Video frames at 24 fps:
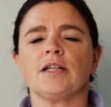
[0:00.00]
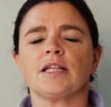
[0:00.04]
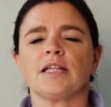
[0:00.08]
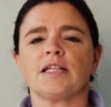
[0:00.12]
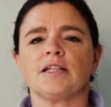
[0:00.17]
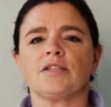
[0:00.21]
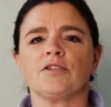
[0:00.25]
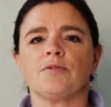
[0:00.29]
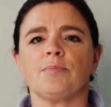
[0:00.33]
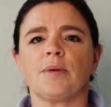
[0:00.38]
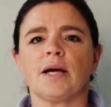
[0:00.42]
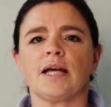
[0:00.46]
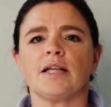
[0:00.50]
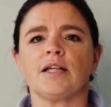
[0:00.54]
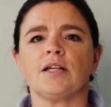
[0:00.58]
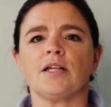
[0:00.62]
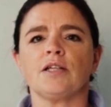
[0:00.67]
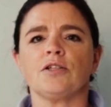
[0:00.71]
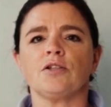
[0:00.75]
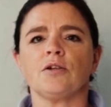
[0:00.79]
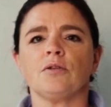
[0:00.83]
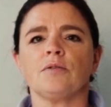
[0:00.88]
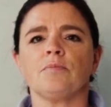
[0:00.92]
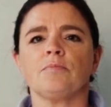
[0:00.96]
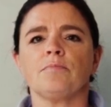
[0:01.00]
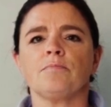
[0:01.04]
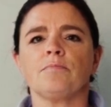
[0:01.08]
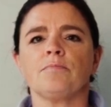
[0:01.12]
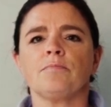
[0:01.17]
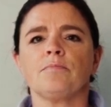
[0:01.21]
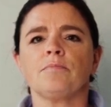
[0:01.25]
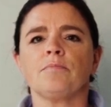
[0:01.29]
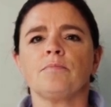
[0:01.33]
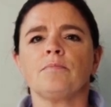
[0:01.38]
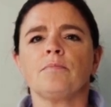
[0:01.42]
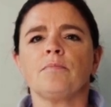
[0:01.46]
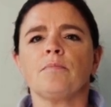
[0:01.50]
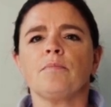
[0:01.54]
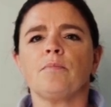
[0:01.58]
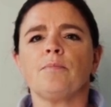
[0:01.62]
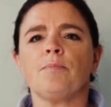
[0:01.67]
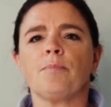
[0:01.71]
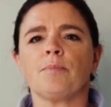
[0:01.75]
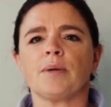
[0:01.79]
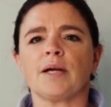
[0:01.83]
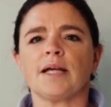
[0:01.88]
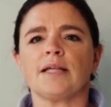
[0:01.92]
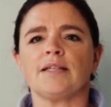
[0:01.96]
leans back a little.
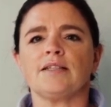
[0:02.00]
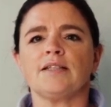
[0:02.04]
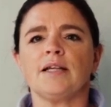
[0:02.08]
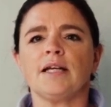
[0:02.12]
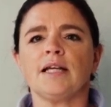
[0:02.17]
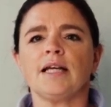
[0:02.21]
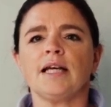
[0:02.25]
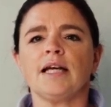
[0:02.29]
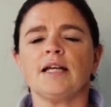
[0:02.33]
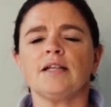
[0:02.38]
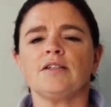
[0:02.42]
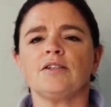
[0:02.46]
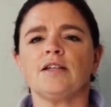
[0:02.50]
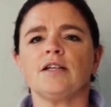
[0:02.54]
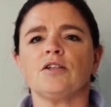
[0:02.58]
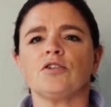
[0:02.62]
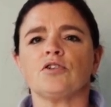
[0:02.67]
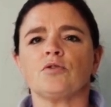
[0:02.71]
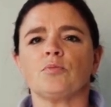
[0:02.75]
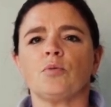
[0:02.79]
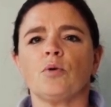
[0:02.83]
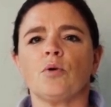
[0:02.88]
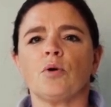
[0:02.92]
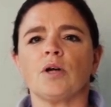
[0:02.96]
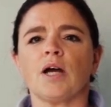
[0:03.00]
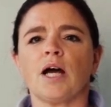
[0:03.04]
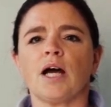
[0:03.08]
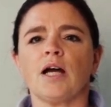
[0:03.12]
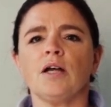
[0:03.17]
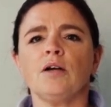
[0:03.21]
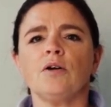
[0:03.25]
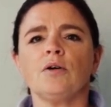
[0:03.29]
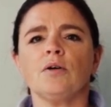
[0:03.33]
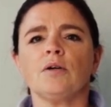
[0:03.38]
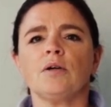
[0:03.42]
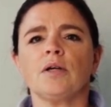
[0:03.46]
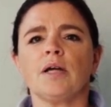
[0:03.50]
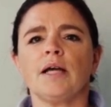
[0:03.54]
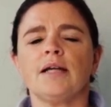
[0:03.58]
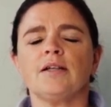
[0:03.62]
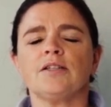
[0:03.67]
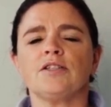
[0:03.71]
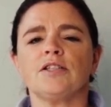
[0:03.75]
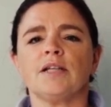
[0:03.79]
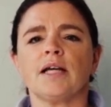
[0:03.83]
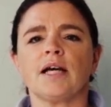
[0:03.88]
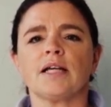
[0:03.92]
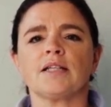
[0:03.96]
Place the legs at a small angle and
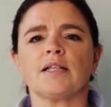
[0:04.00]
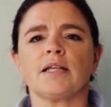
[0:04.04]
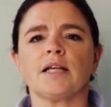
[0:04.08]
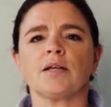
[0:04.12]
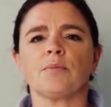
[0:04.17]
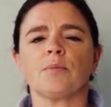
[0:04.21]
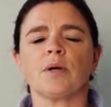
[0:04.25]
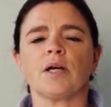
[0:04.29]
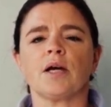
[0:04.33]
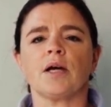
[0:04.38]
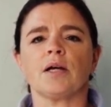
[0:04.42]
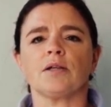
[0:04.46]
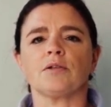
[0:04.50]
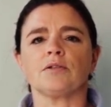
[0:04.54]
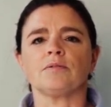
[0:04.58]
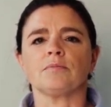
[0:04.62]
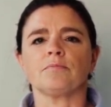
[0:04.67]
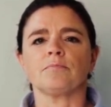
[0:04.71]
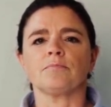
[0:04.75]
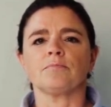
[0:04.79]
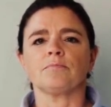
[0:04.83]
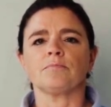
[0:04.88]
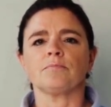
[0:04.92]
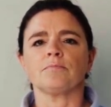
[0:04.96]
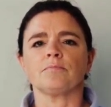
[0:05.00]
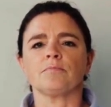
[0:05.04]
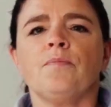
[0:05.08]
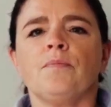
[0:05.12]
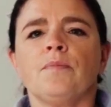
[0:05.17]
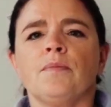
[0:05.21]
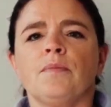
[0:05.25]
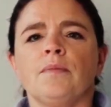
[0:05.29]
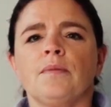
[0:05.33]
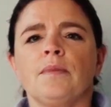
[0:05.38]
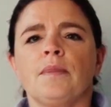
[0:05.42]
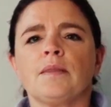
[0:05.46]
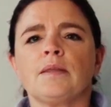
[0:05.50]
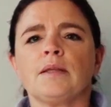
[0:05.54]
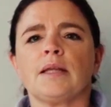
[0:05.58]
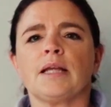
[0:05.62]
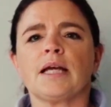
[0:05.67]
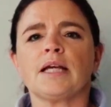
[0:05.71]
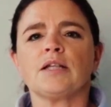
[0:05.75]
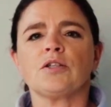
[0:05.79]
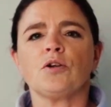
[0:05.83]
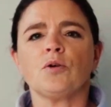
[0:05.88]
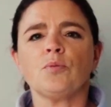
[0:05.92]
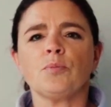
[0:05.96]
slightly apart.
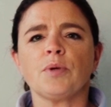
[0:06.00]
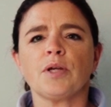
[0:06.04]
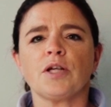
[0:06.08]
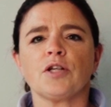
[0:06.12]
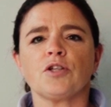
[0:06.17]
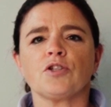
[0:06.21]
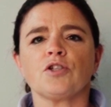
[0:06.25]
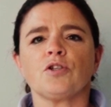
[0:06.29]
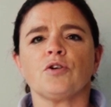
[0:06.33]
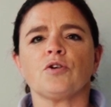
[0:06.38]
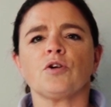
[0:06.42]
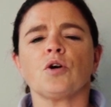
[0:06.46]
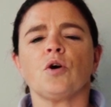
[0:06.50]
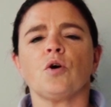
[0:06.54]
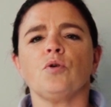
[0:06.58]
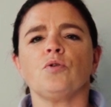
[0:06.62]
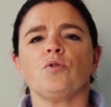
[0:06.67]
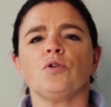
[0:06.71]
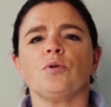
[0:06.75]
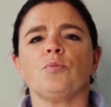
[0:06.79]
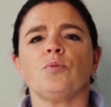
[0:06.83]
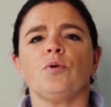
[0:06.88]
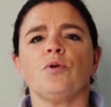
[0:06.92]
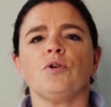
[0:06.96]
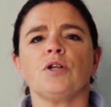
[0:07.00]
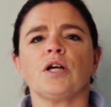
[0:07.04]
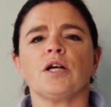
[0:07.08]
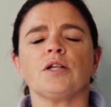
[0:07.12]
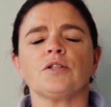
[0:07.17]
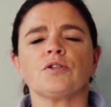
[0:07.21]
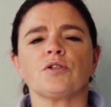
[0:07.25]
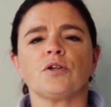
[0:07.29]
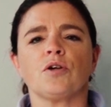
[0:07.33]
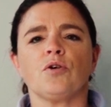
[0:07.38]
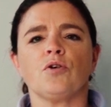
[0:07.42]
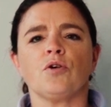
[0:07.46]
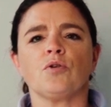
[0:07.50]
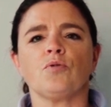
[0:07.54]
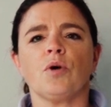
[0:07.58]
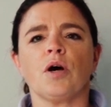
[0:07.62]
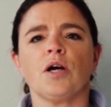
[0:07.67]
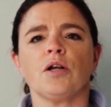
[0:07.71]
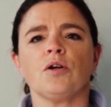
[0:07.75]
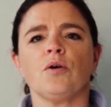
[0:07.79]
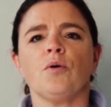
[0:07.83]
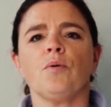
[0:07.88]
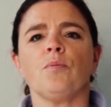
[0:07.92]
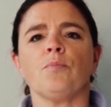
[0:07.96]
Let your patient hold the PROTECTA
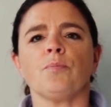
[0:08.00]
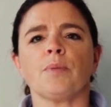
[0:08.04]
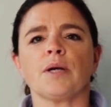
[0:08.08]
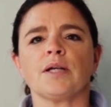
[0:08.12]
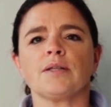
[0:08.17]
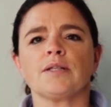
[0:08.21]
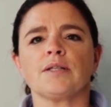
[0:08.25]
Urinal by